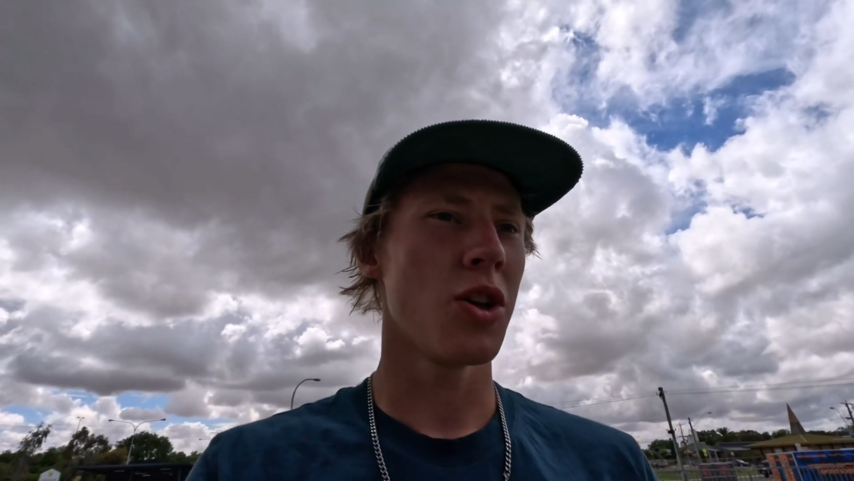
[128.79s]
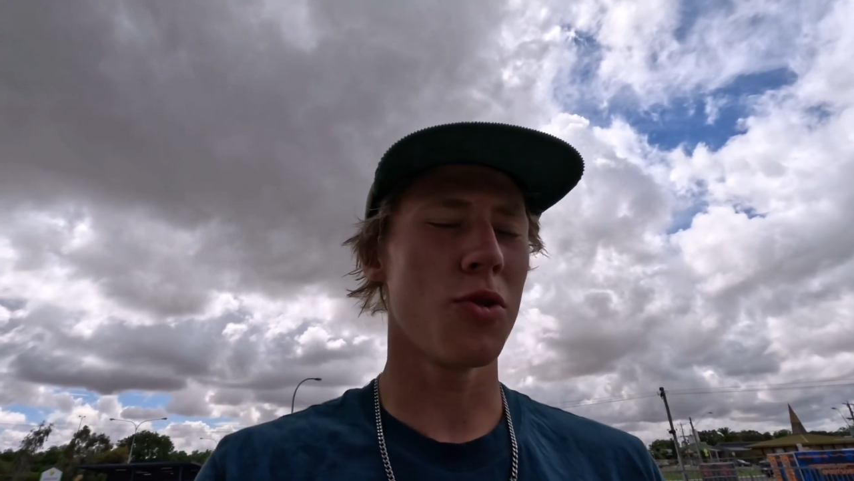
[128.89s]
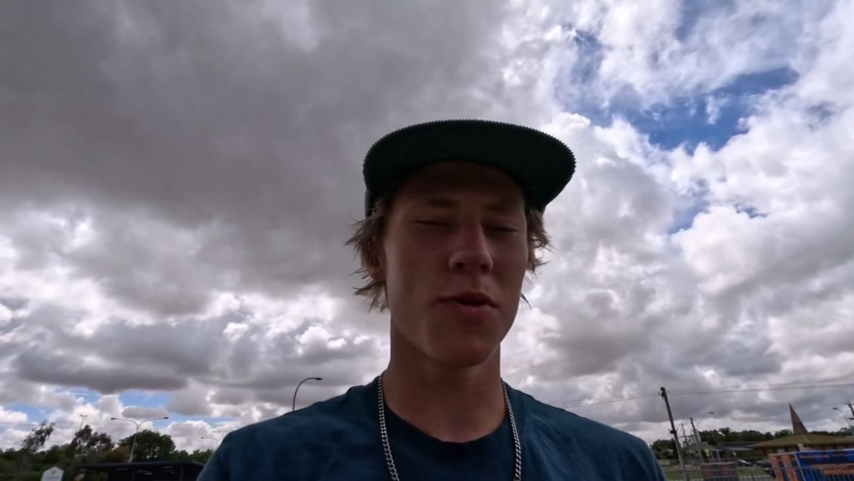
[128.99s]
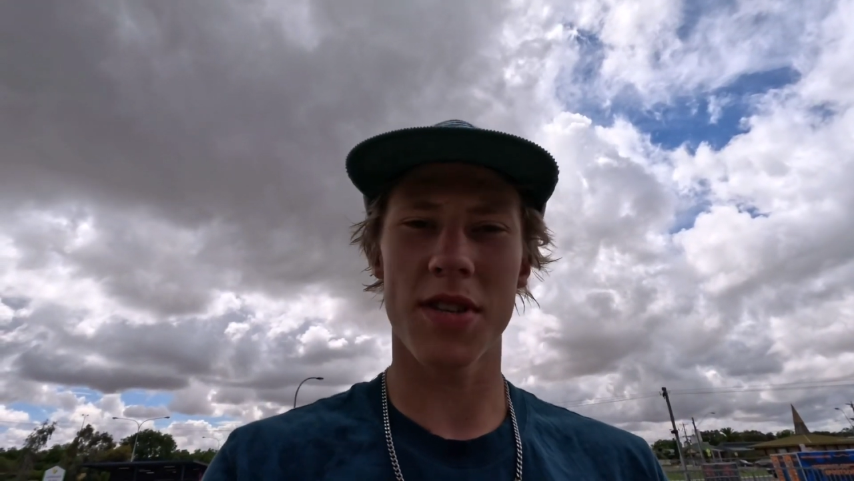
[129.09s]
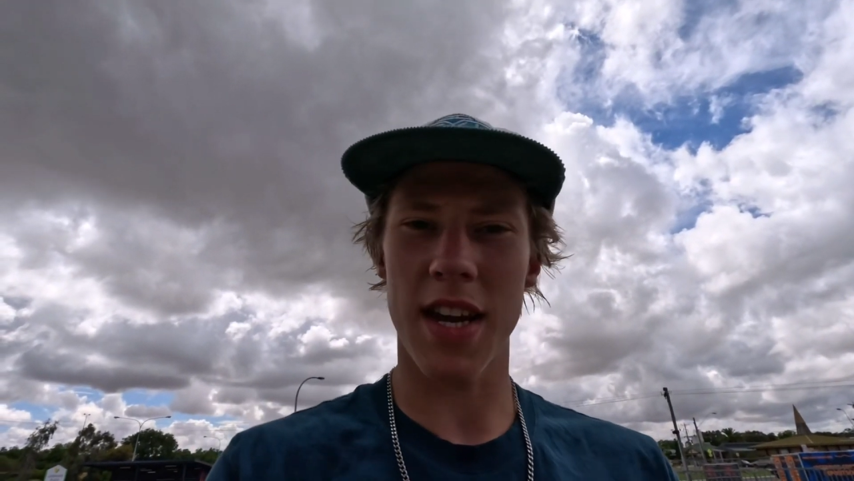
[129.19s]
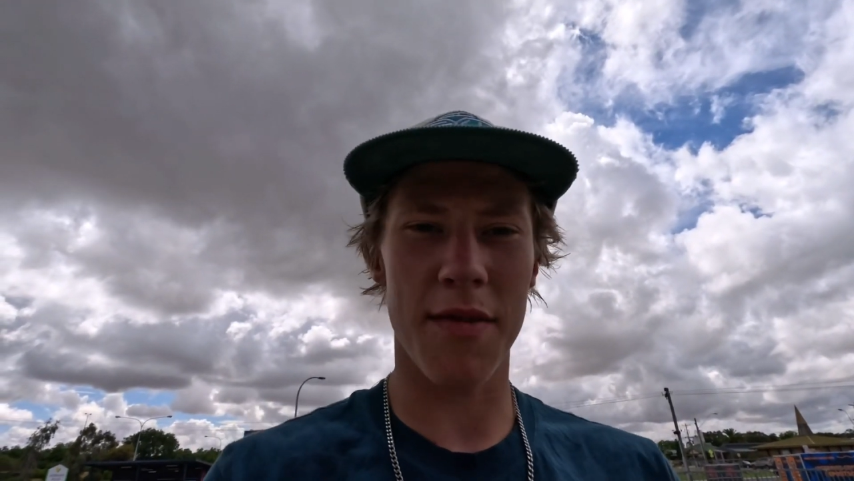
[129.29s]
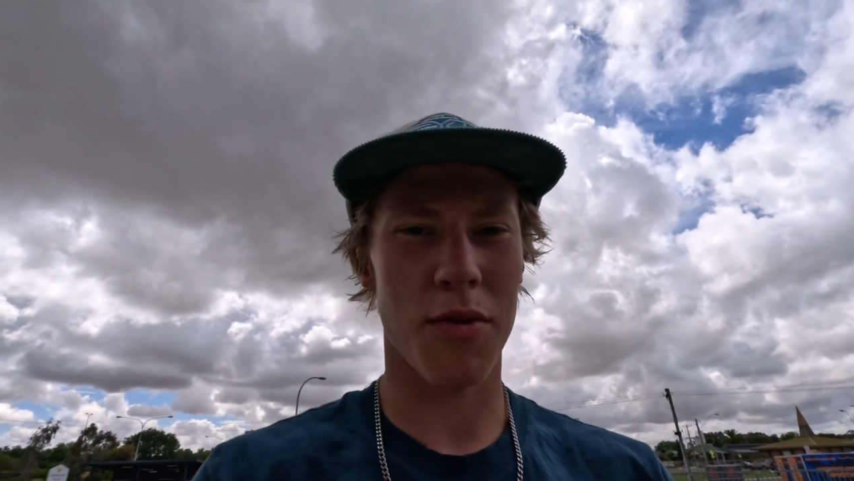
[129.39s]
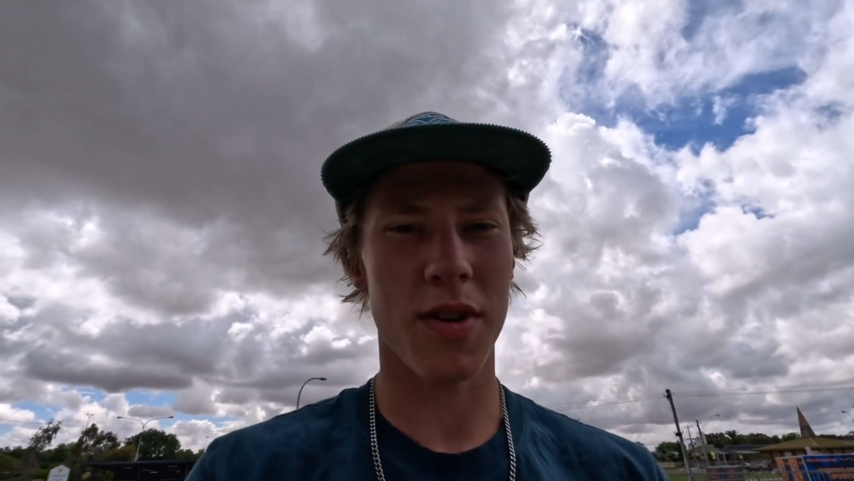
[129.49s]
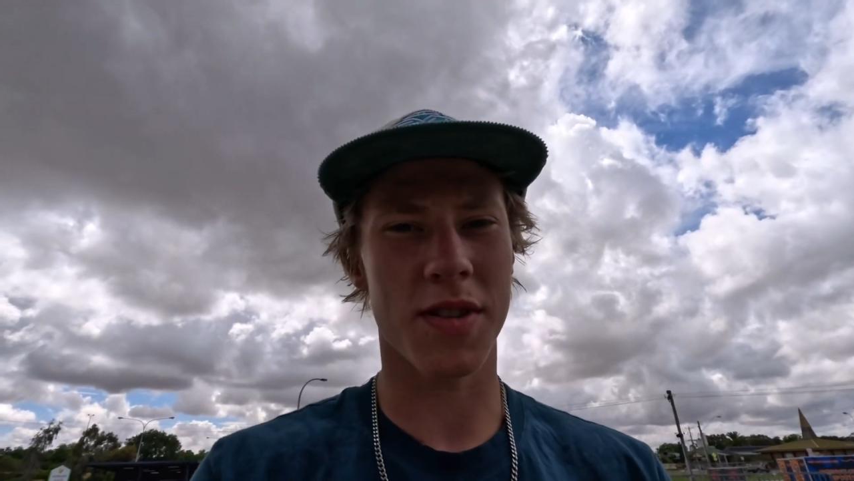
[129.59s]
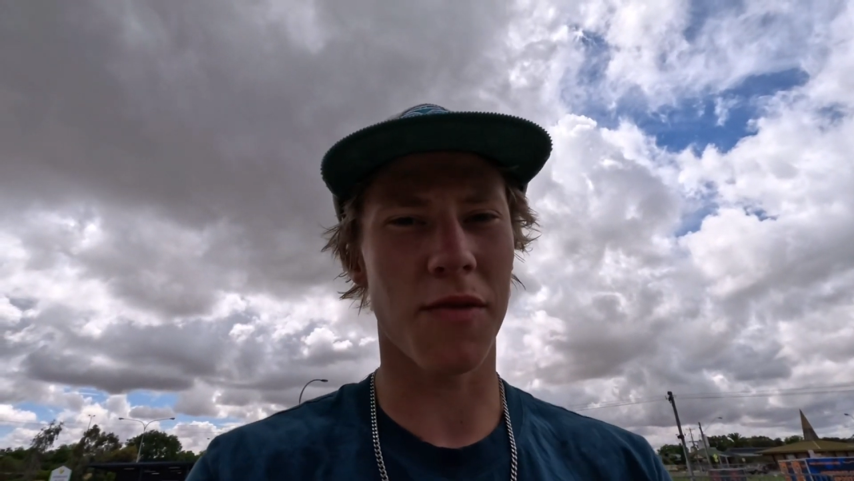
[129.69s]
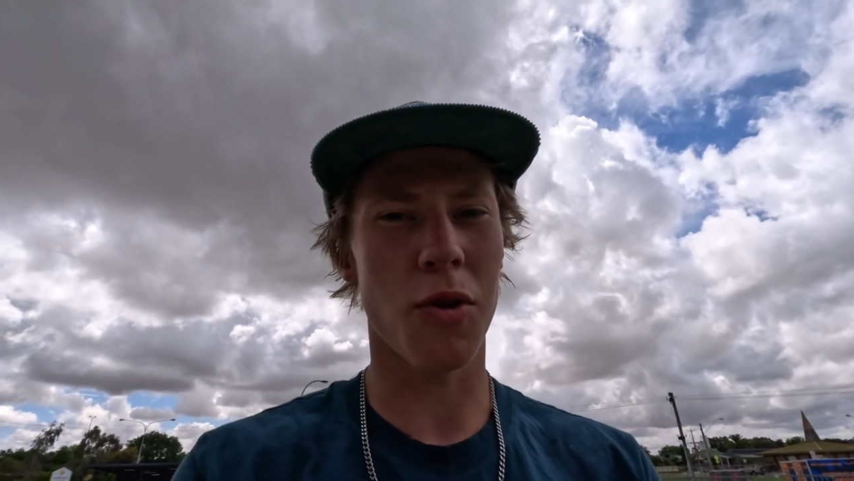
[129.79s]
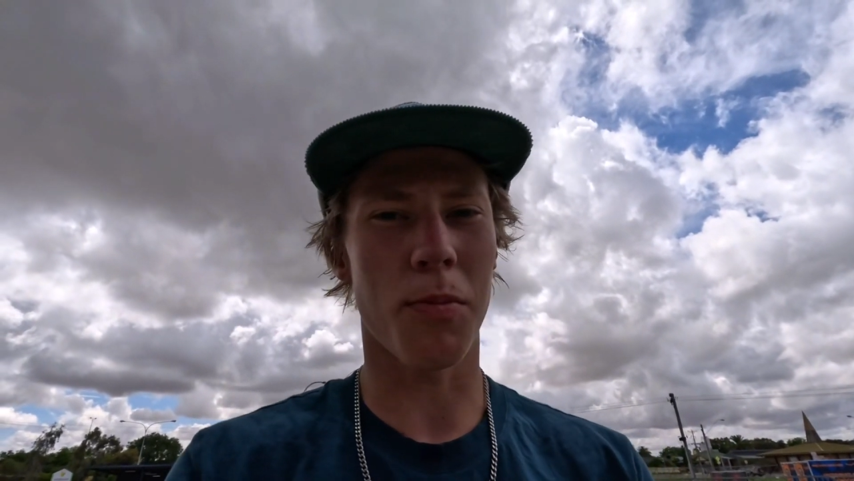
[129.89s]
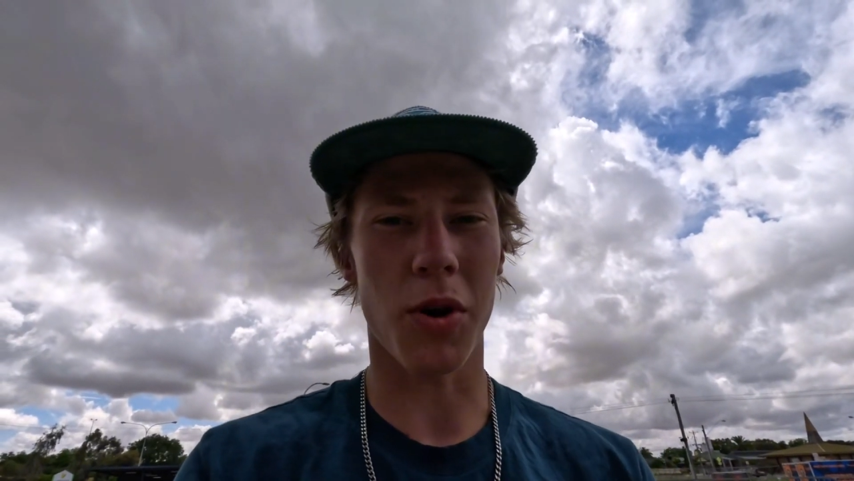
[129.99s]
You'll save the rest of your